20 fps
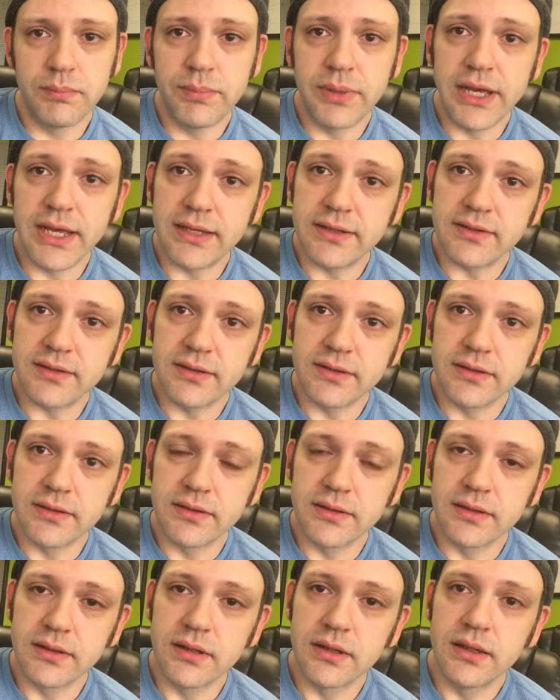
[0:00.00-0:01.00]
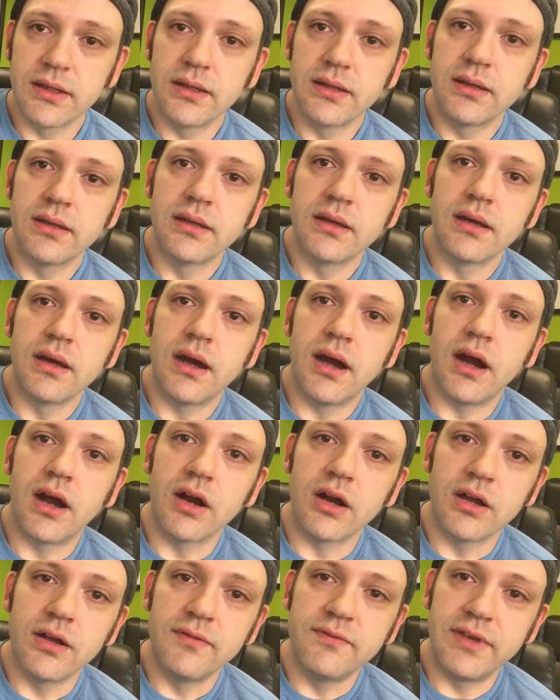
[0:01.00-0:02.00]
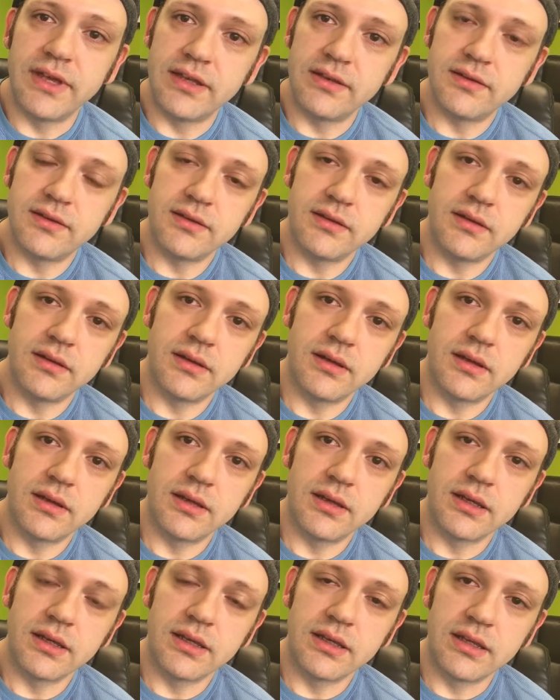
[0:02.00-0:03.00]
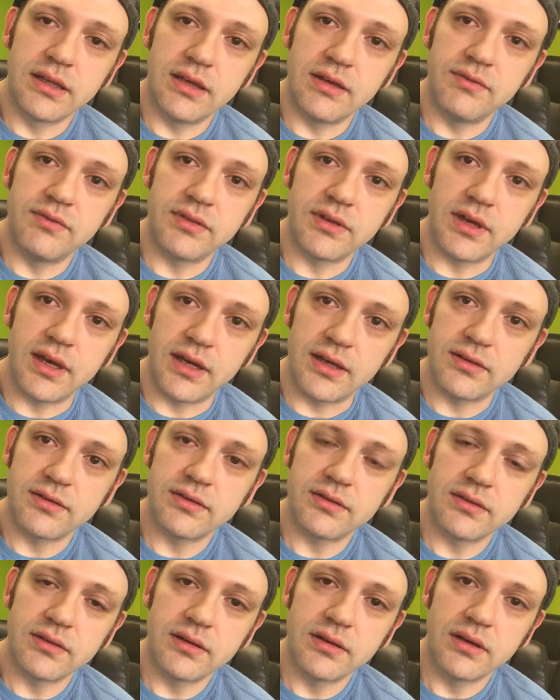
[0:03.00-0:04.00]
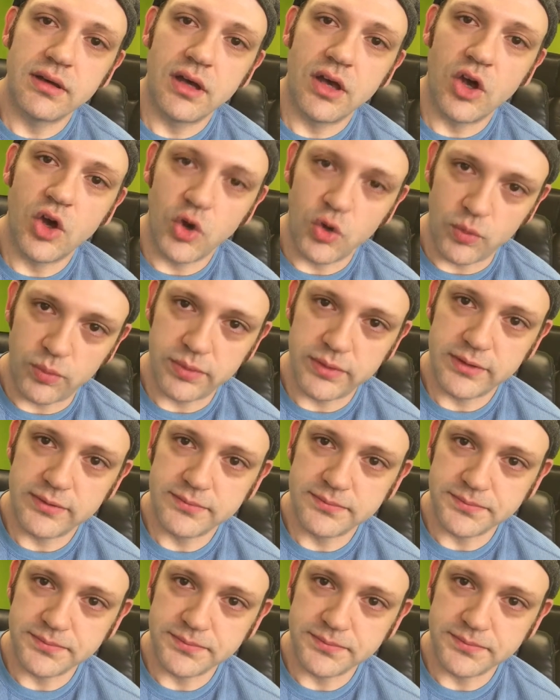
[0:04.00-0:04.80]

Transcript: But our event gives us hope.